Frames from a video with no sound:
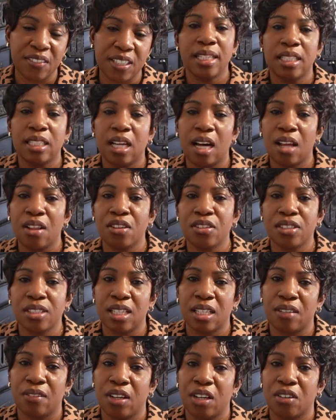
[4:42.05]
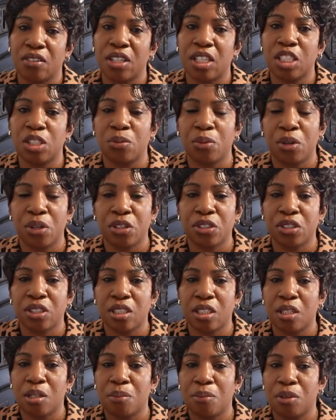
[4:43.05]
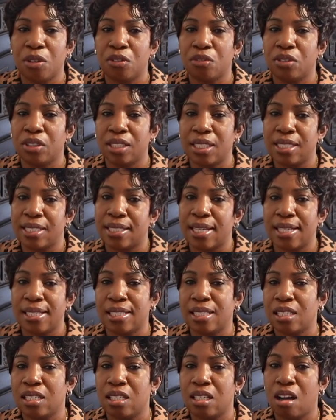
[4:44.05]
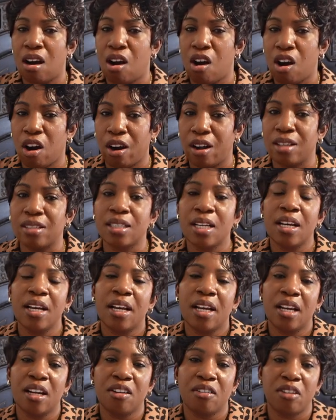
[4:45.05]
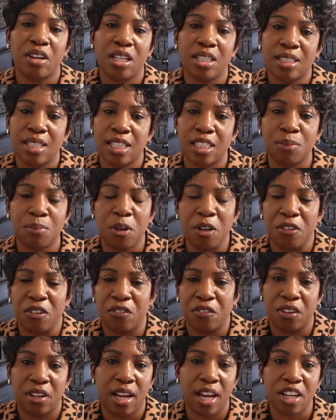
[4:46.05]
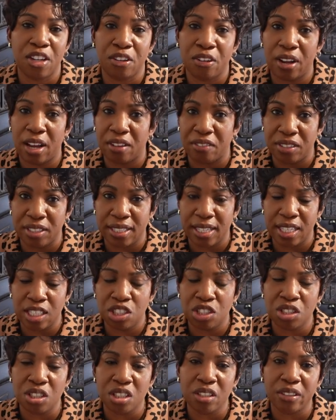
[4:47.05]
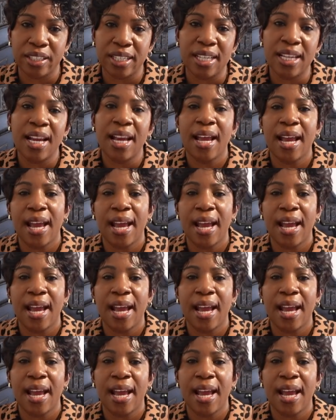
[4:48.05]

And then the other set of earrings were some really dainty heart earrings that's perfect for like your everyday jewelry.